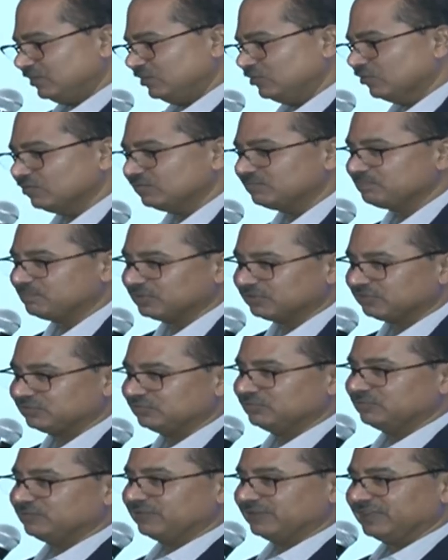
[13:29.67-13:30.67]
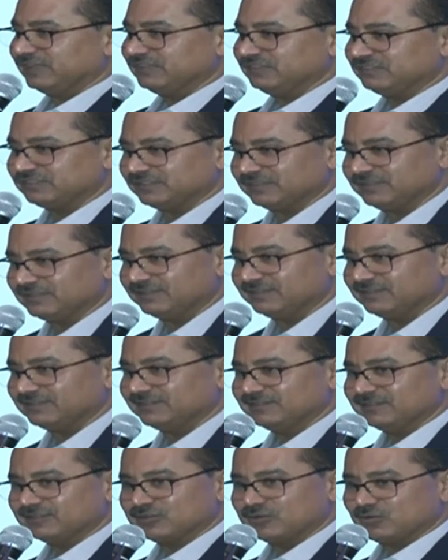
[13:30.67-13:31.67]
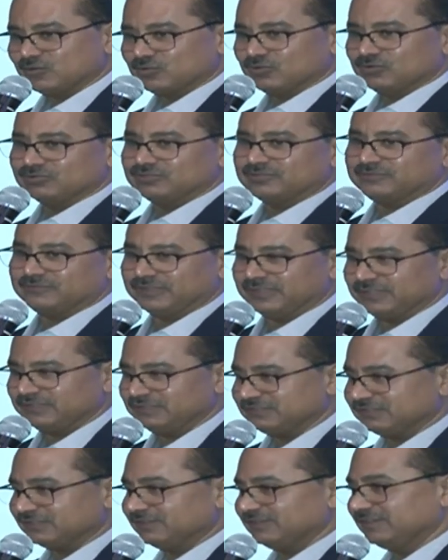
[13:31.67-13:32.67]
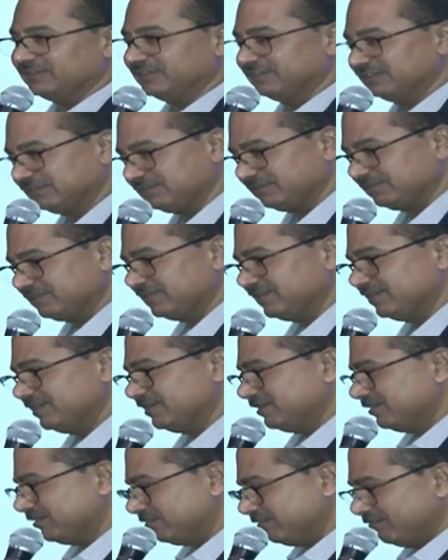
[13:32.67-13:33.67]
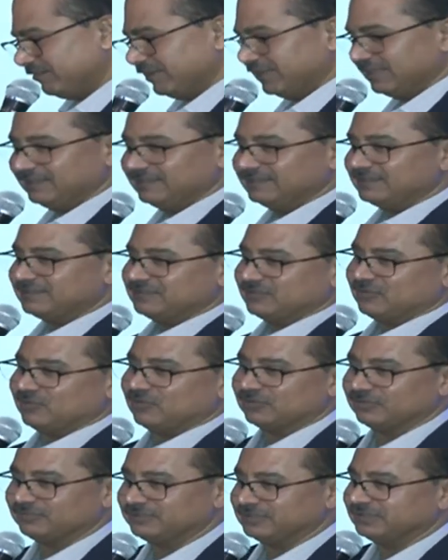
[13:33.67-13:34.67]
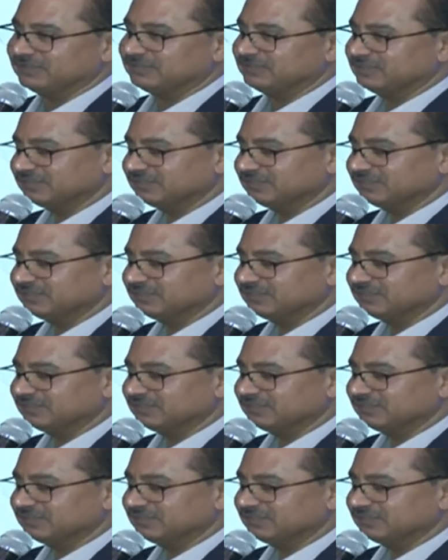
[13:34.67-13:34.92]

don't pursue financial growth, financial risk, wealth, all of these.